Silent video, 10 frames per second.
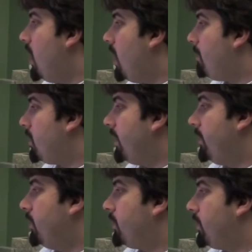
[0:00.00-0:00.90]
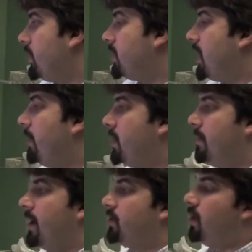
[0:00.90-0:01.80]
previews for your site when you
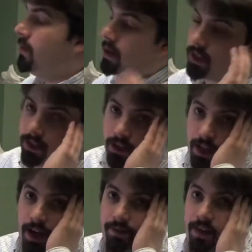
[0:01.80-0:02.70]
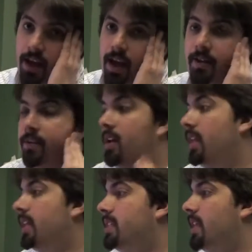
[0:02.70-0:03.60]
mouse over, and it's still live today. A
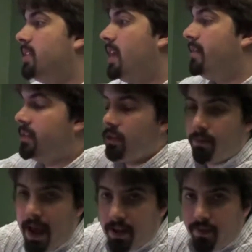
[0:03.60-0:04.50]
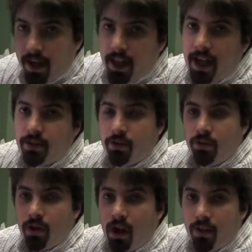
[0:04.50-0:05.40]
lot of sites have this little magnifying glass.
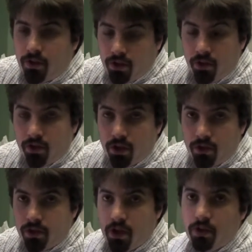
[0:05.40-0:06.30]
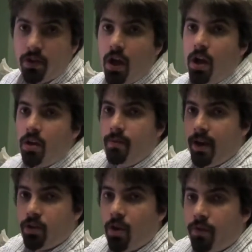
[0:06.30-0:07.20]
You on the Google search results, you
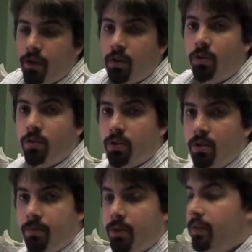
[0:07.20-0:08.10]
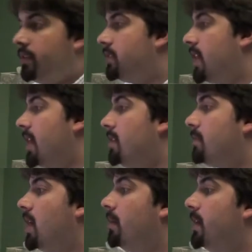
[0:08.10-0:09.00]
mouse over, and Google will show you a preview of the site. The
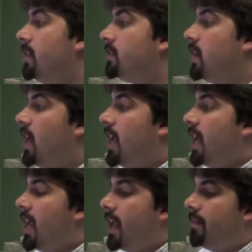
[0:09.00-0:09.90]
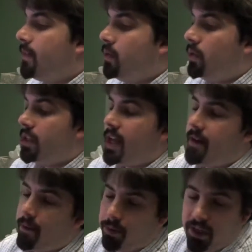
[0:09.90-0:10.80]
problem is, if Google didn't
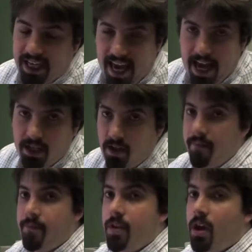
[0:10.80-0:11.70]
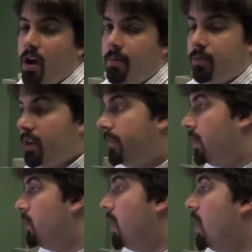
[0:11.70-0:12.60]
have a pre-cached
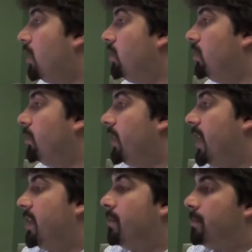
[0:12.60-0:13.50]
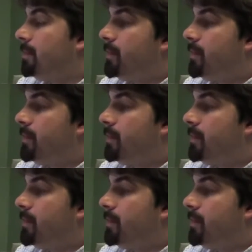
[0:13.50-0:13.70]
preview, Google will then